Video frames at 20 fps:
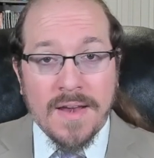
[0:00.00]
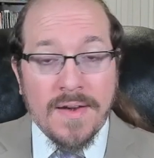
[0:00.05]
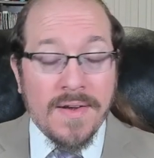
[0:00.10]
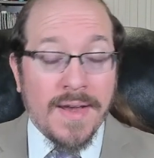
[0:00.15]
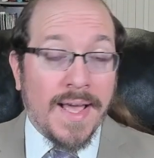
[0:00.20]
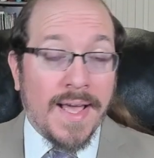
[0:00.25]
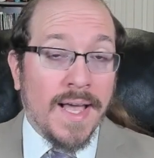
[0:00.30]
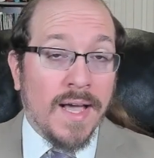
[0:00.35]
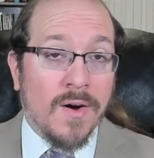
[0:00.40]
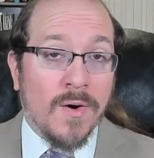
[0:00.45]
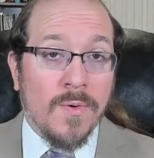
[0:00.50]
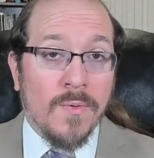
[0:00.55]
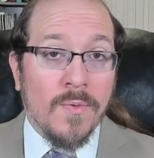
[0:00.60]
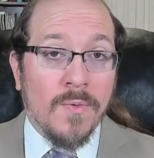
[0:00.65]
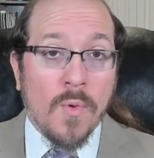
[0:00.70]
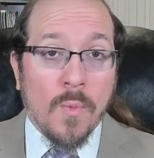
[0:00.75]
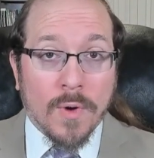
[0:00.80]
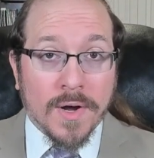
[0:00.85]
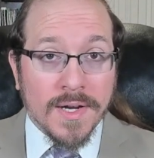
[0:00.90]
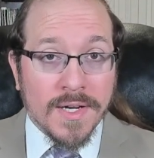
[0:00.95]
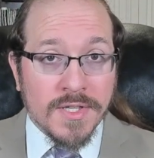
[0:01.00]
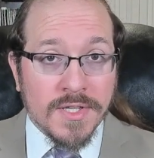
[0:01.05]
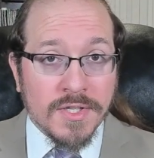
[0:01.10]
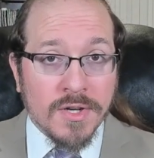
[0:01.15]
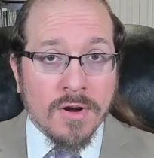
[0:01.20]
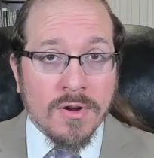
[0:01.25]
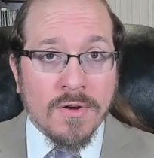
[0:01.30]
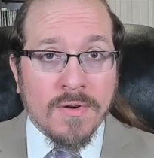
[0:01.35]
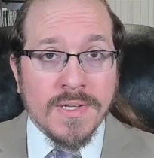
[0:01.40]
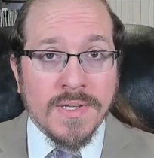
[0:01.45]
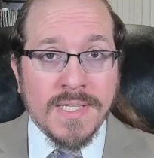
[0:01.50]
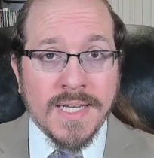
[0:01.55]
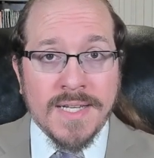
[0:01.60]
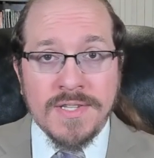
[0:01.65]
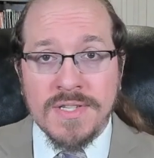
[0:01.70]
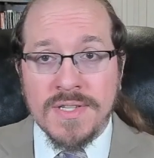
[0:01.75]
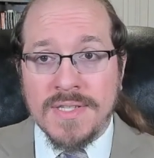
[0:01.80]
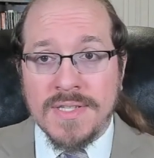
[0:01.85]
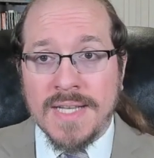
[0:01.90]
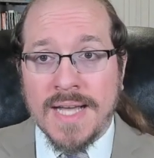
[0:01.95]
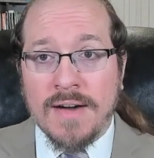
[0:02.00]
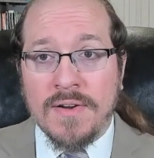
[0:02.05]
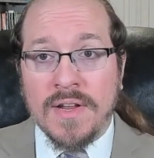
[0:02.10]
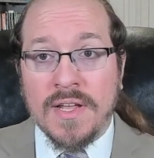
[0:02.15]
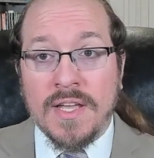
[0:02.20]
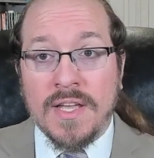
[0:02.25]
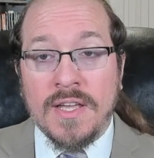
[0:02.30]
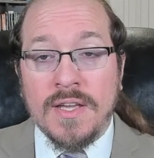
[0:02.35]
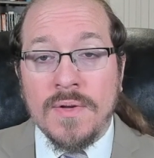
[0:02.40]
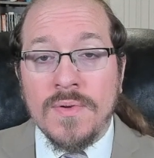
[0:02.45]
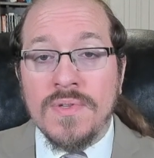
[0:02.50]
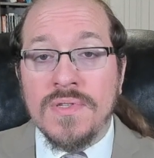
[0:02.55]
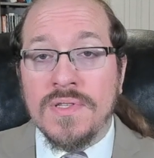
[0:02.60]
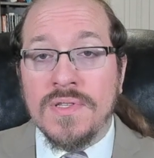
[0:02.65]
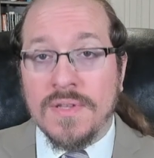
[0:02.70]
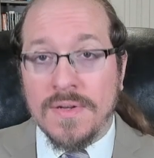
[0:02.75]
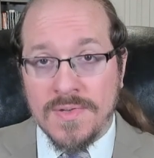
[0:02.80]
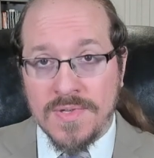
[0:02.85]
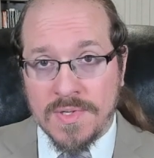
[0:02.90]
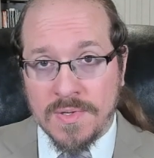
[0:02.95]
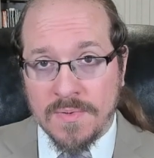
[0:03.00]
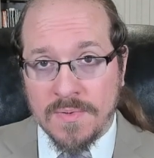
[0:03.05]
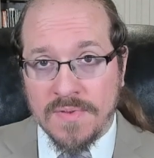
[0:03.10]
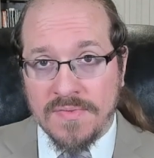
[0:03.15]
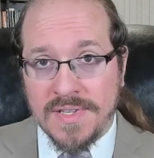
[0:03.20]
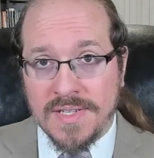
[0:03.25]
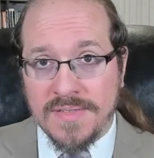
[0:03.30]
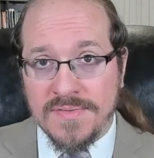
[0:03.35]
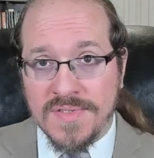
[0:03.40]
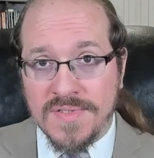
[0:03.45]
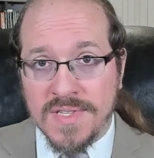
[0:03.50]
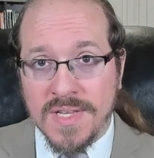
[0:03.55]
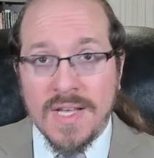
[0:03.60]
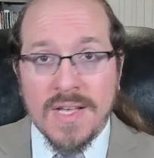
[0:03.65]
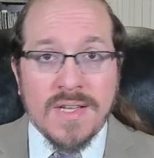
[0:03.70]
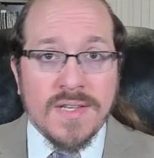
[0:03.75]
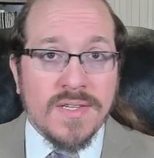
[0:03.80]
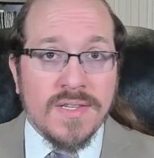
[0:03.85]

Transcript: Now, we're going to turn our attention to how to use those derivatives